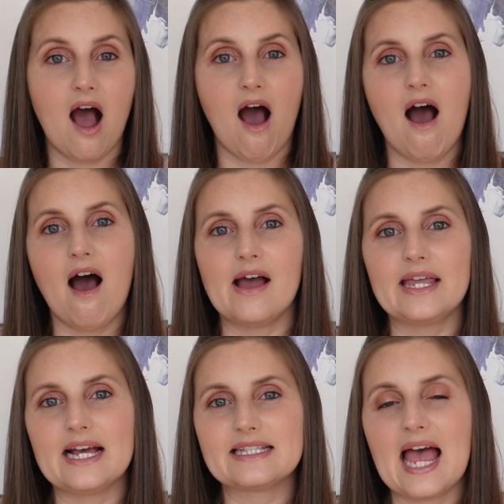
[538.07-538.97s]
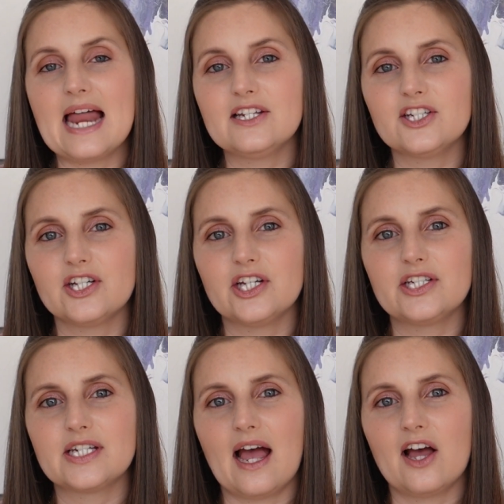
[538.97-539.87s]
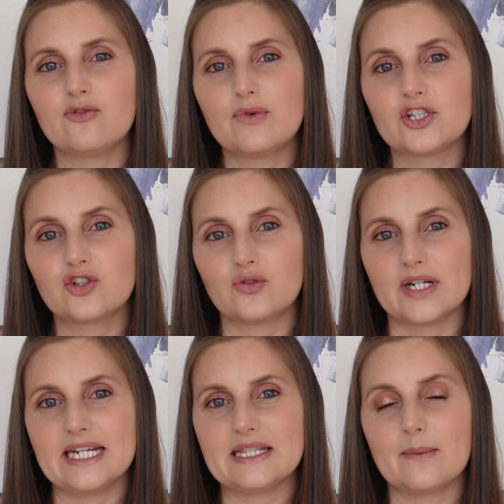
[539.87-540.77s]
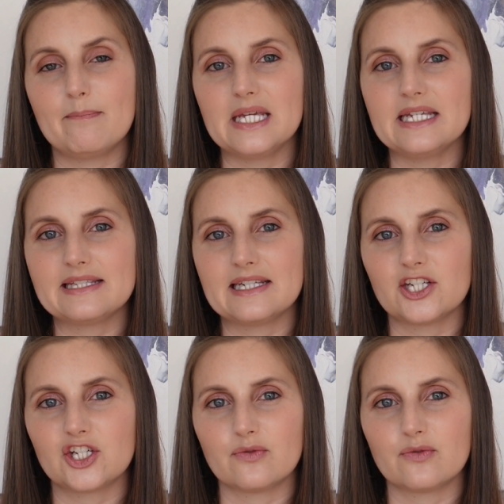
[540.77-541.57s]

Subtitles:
I attended a retreat, the Bee Stitchy